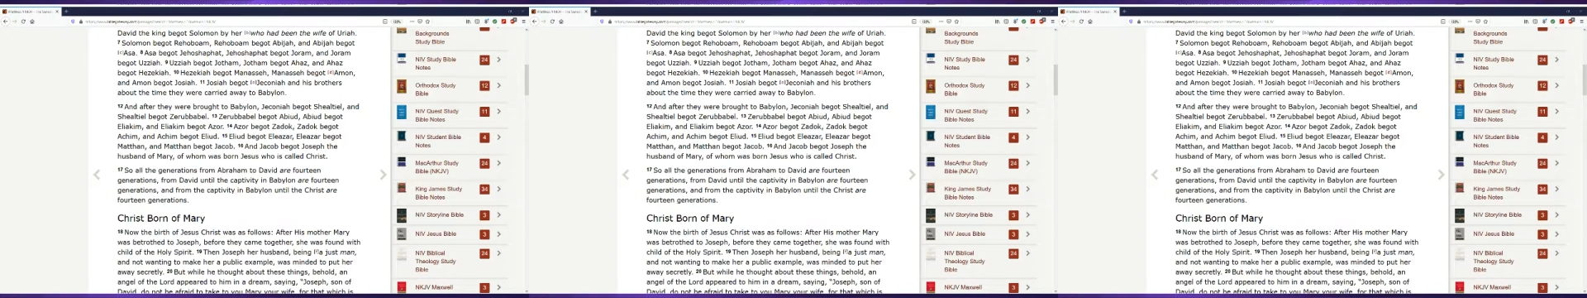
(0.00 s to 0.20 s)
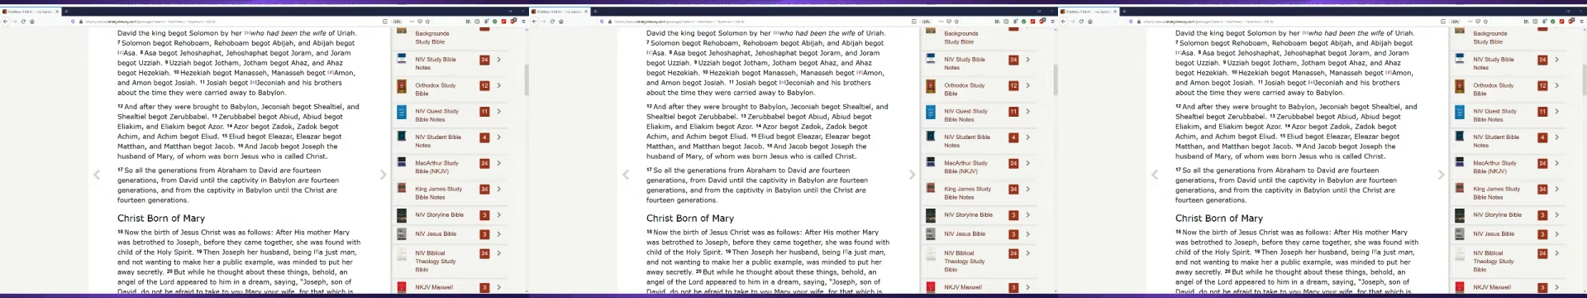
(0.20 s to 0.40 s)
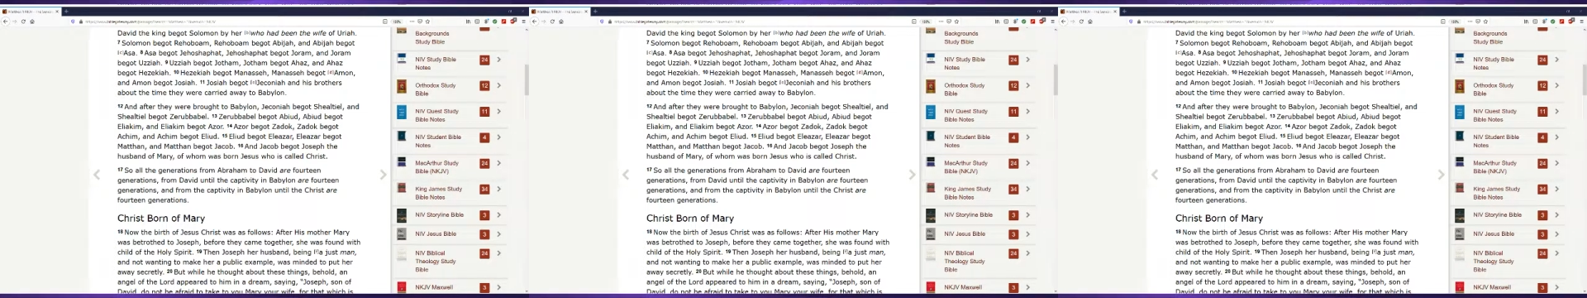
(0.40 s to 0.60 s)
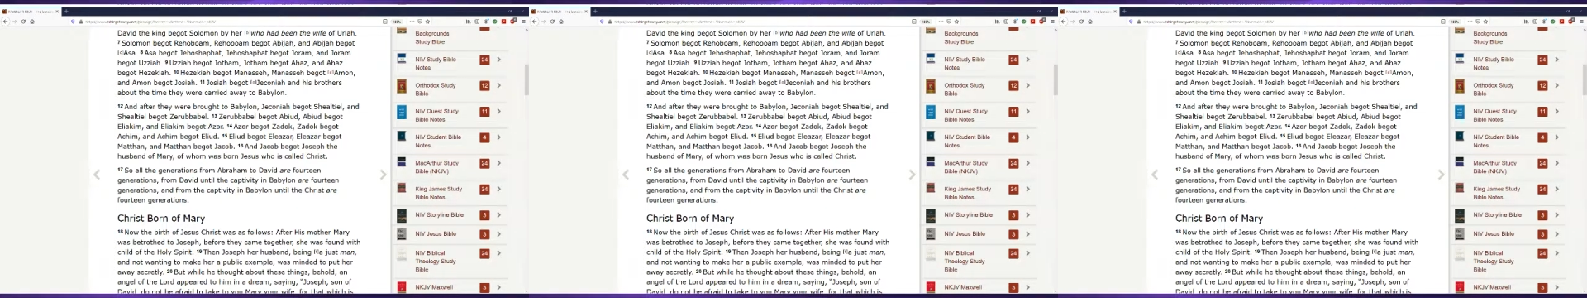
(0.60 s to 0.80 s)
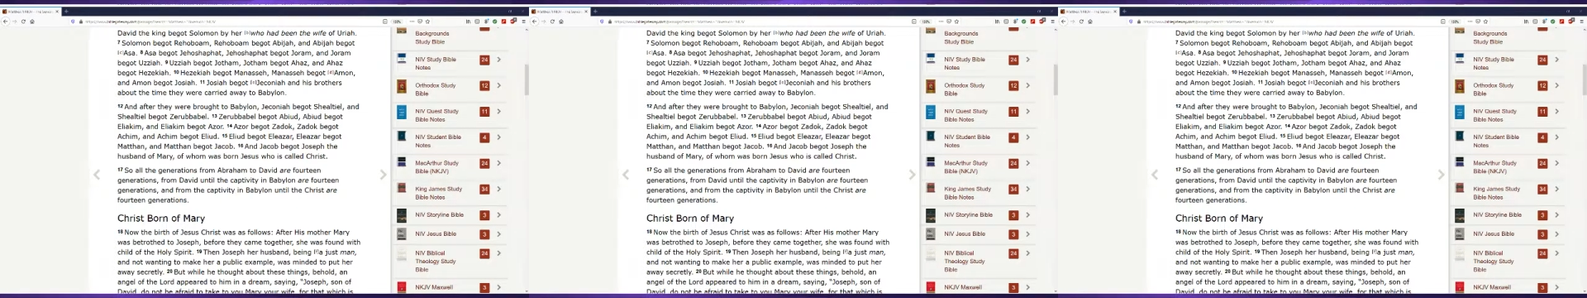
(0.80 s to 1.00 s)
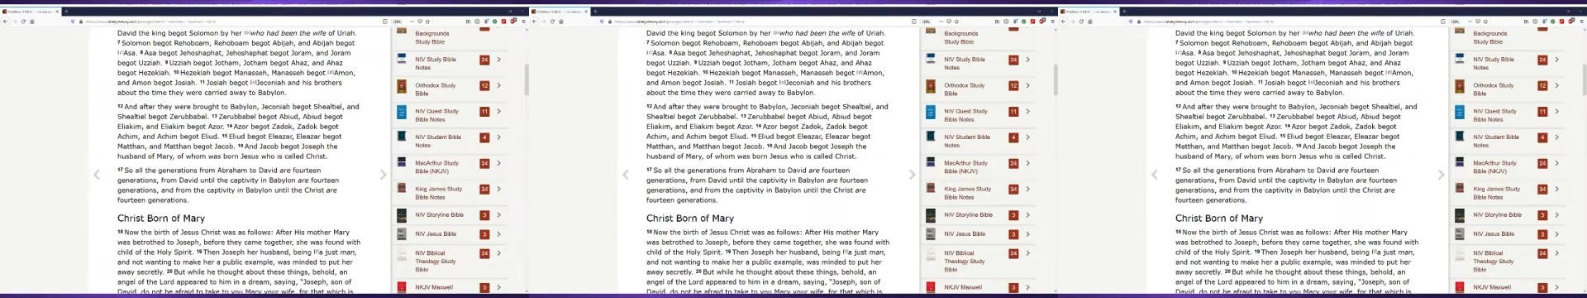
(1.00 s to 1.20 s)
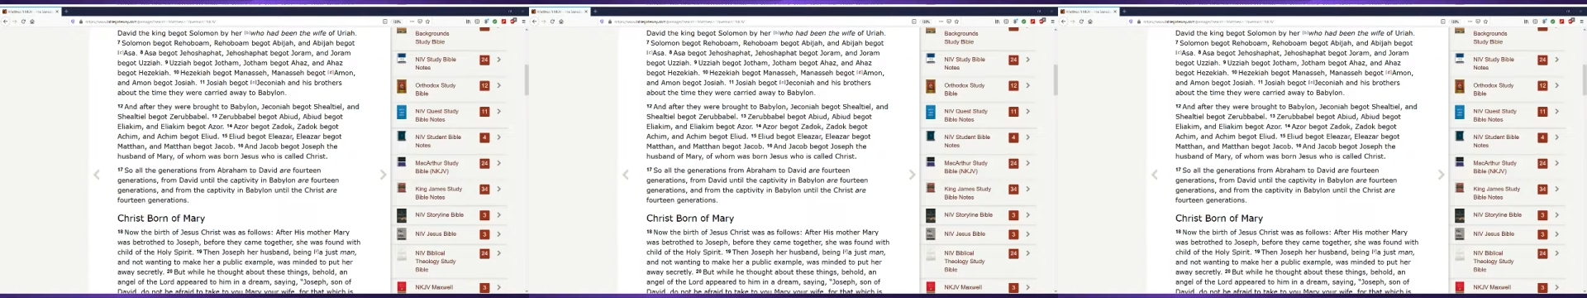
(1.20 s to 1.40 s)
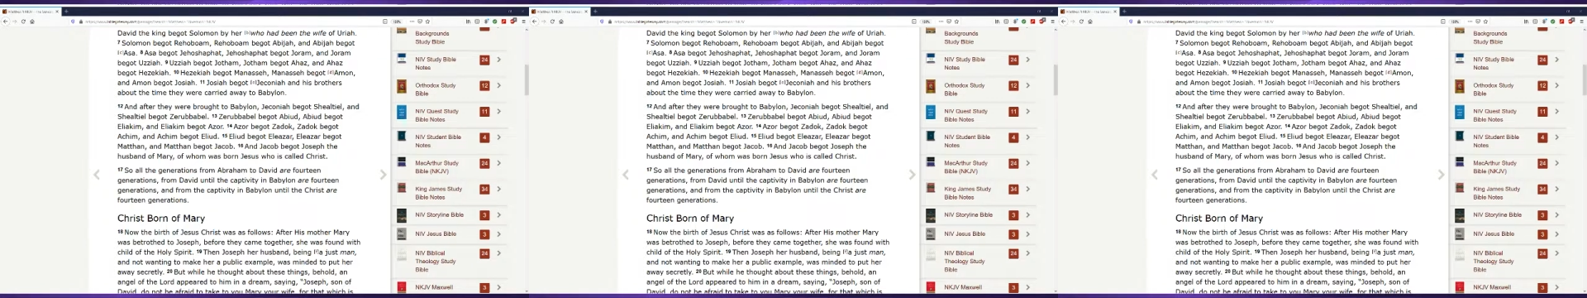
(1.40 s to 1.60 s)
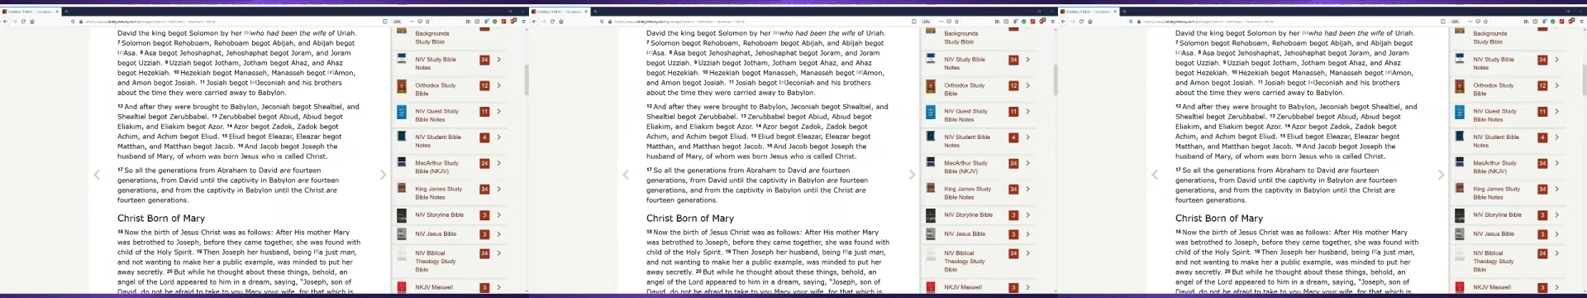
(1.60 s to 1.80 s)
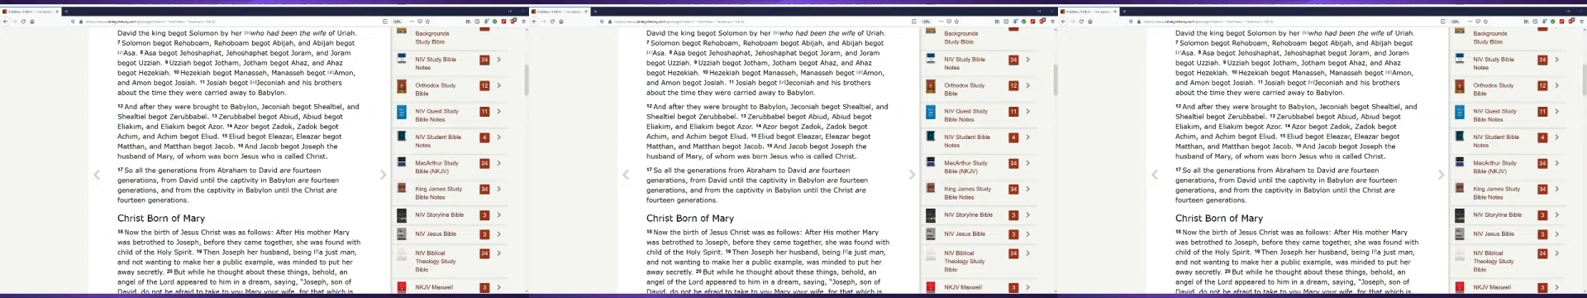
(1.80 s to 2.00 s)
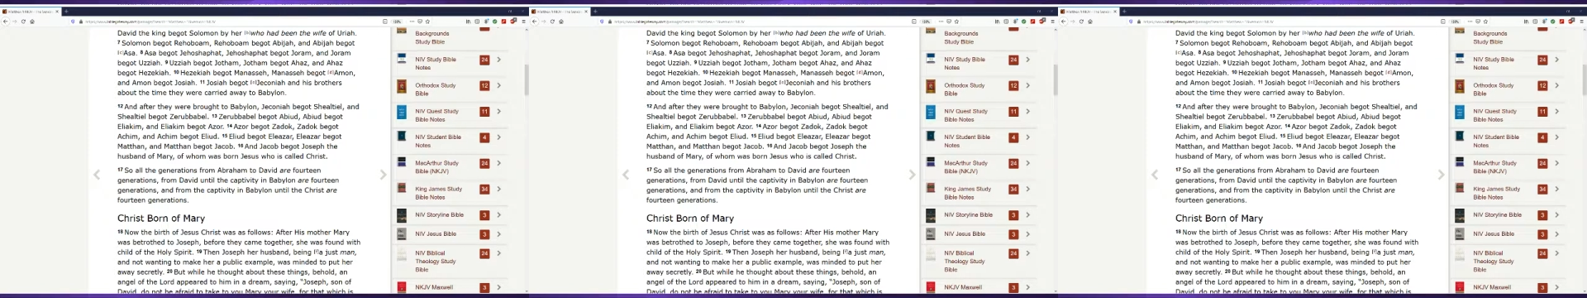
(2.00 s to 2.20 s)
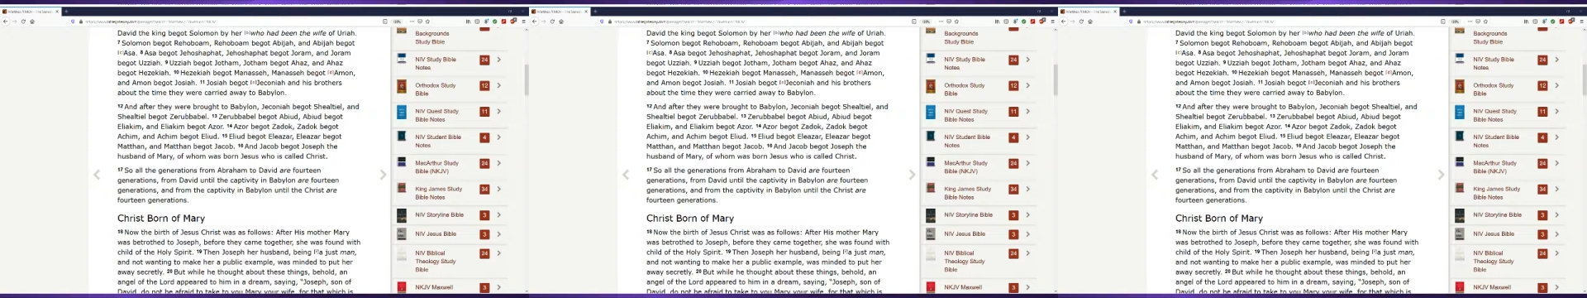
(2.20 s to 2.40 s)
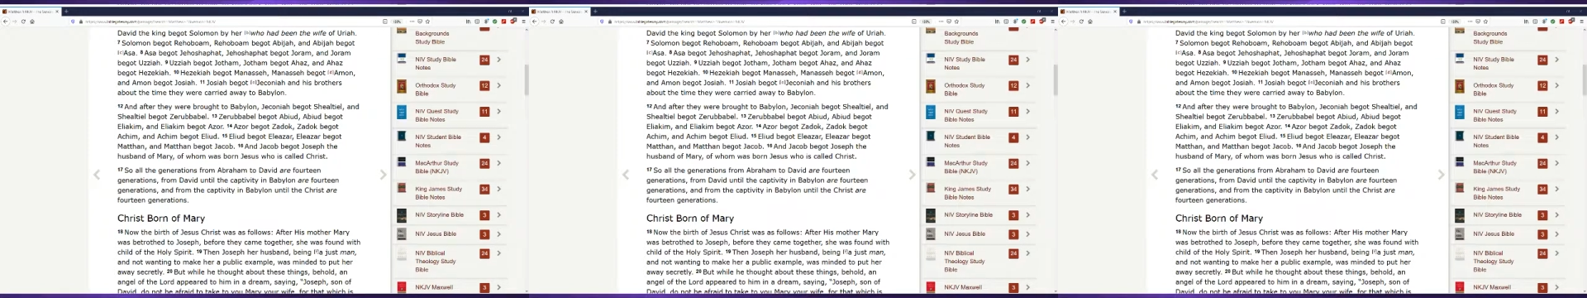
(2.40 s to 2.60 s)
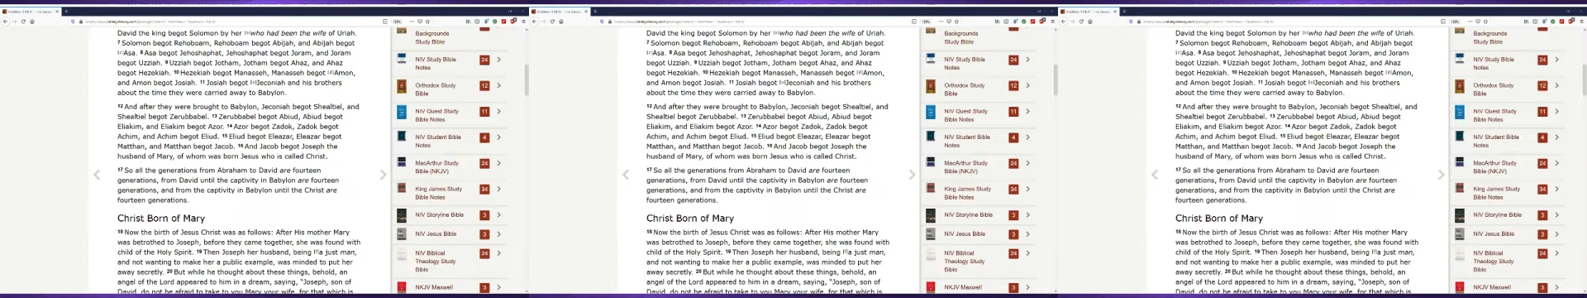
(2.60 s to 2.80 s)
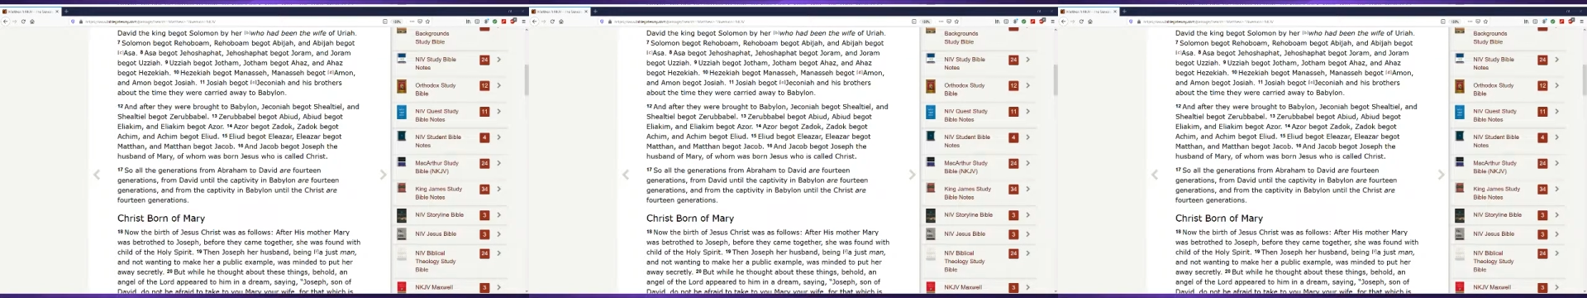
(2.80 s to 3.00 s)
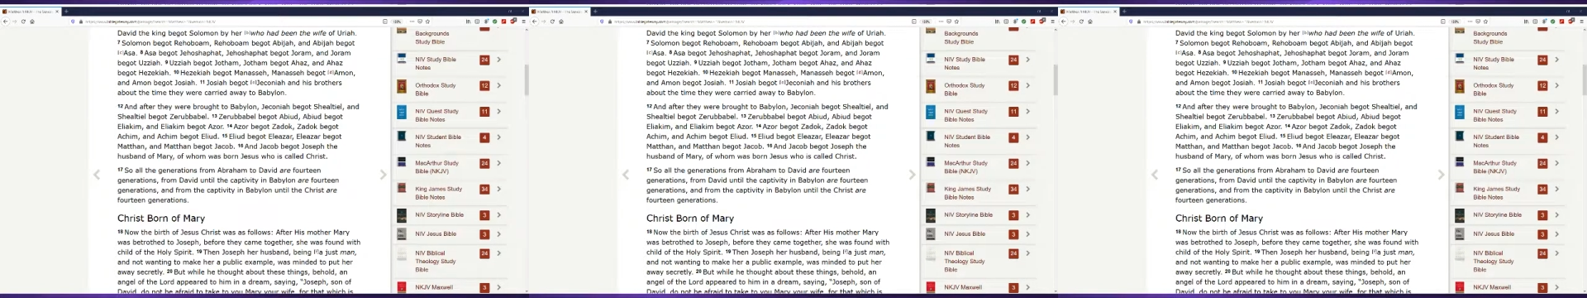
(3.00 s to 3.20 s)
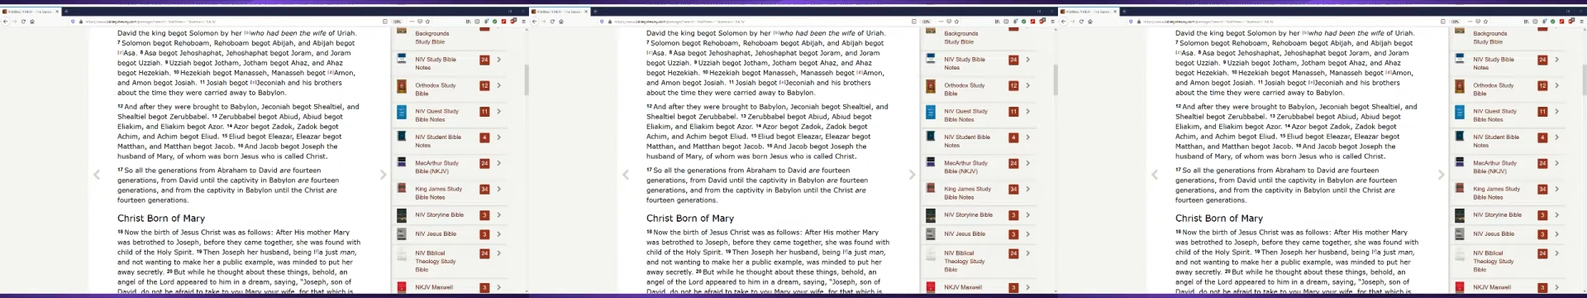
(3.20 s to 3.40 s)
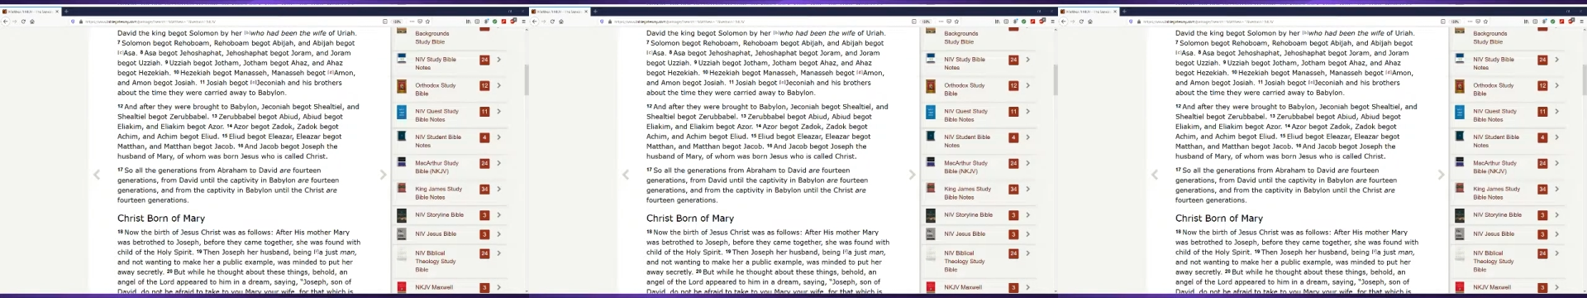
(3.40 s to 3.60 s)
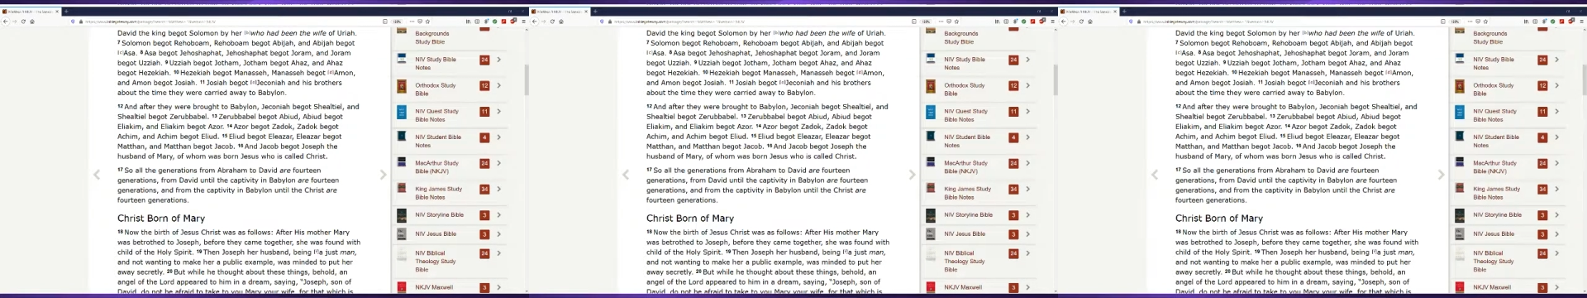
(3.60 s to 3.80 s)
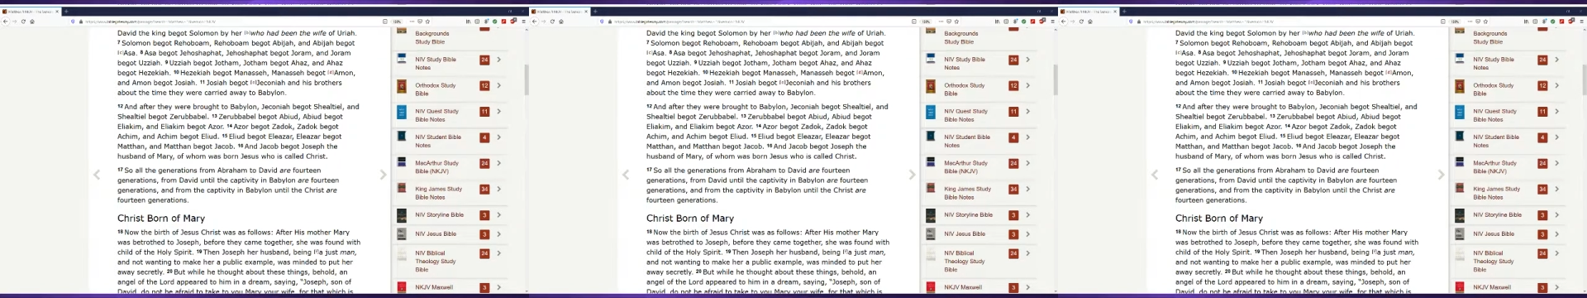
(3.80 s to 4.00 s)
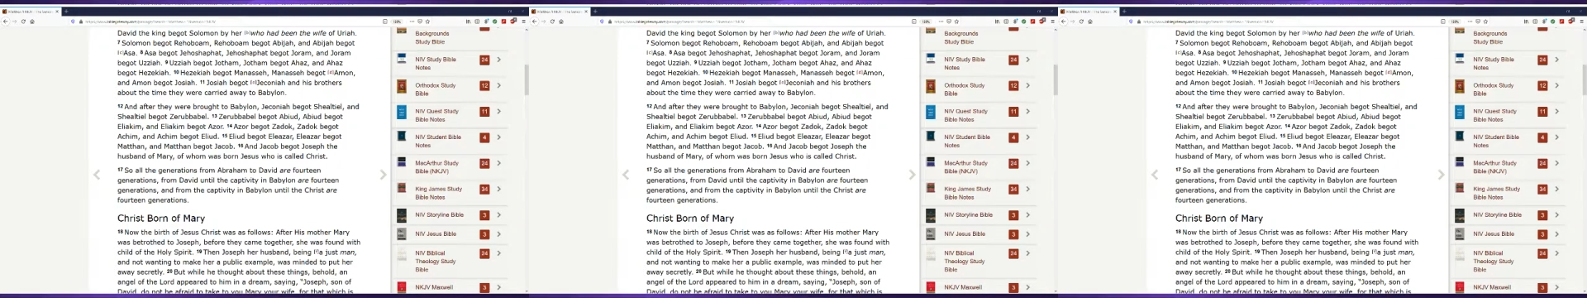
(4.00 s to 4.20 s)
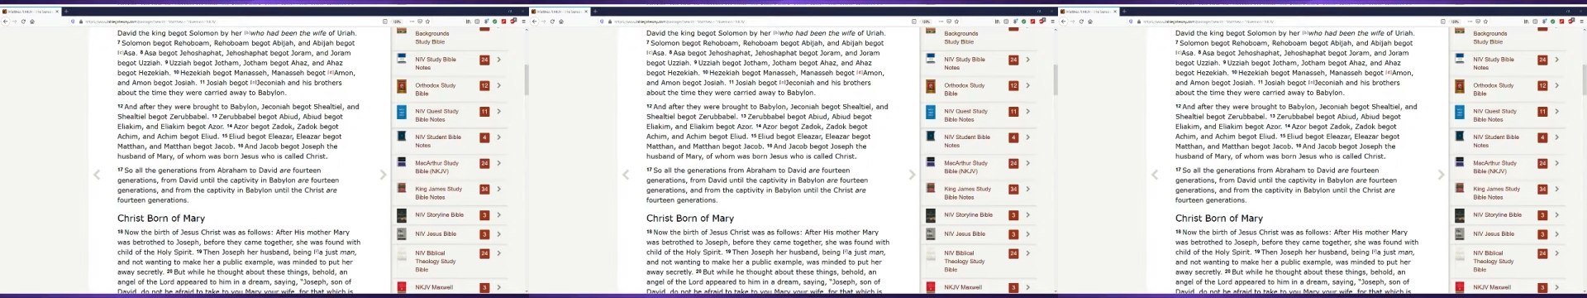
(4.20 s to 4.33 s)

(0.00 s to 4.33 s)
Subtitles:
Nobody's mouth can be seen.